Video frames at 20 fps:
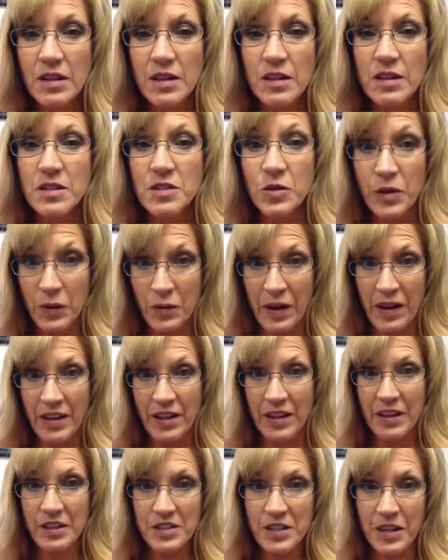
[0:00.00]
So anyway,
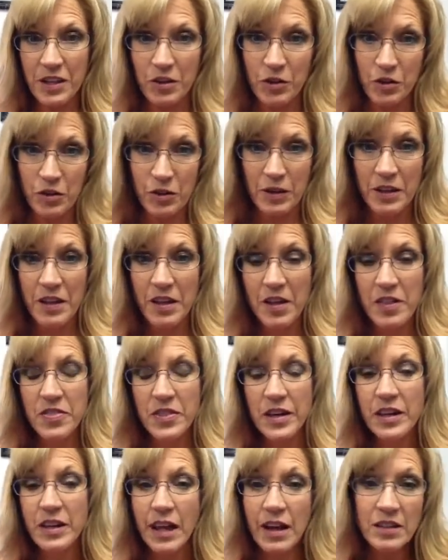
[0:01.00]
here's how you do it.
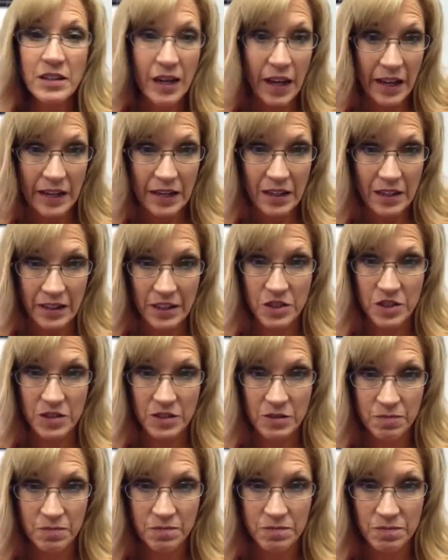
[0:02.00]
The Cloud 9
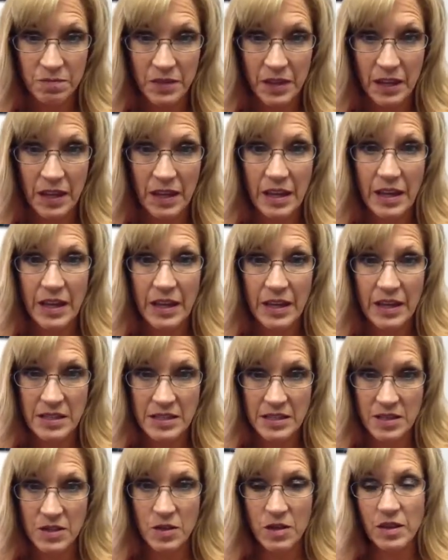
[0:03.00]
collection
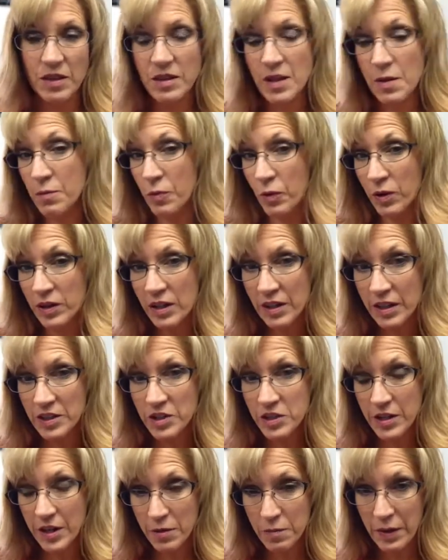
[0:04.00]
is the #1
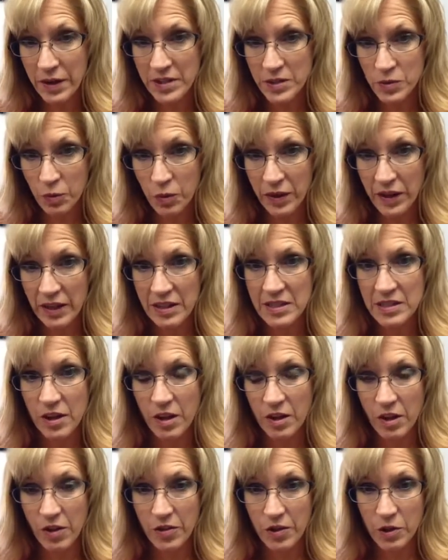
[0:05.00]
collection everybody's wanting. It's
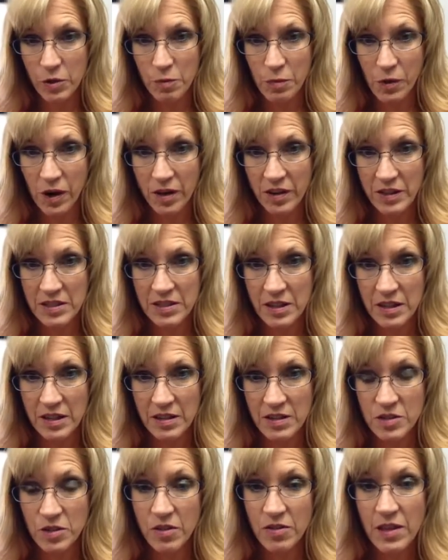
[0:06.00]
got all the new products in
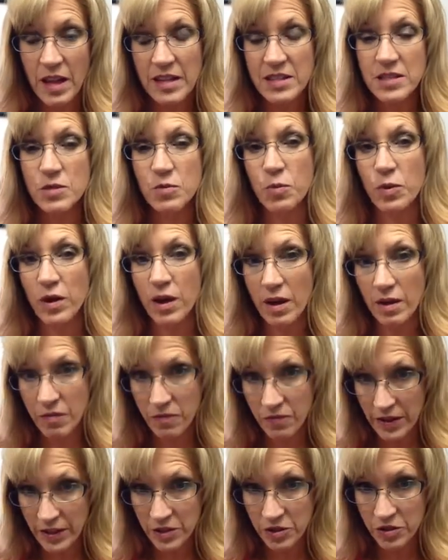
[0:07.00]
it, so that's what I
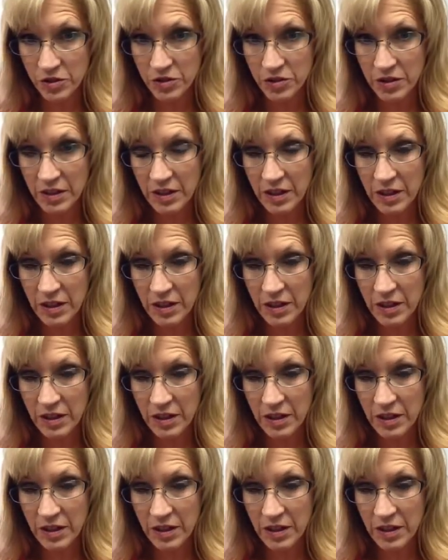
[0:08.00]
featured.